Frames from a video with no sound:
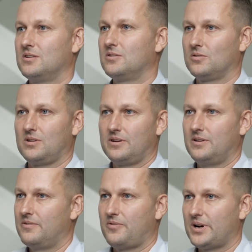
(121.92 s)
totally
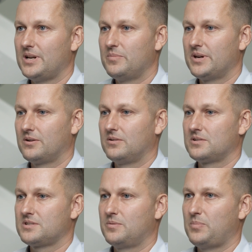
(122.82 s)
different,
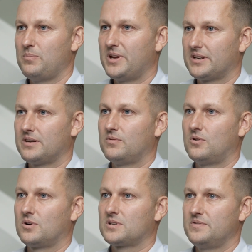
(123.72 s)
because in public
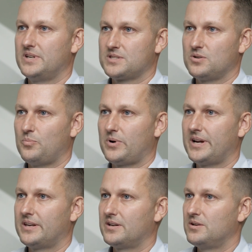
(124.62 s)
networks we as the
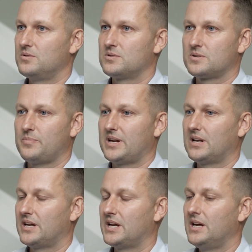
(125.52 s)
operator use
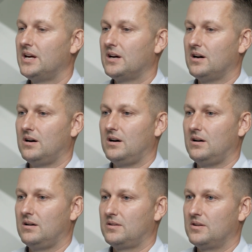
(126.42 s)
mainly
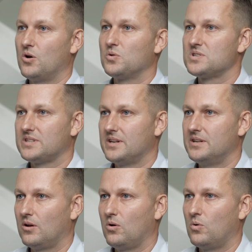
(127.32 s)
the
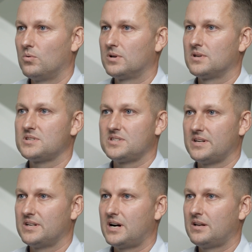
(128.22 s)
non-standalone
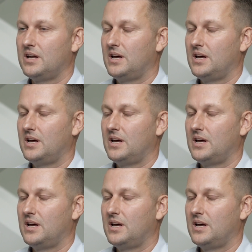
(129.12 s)
standard,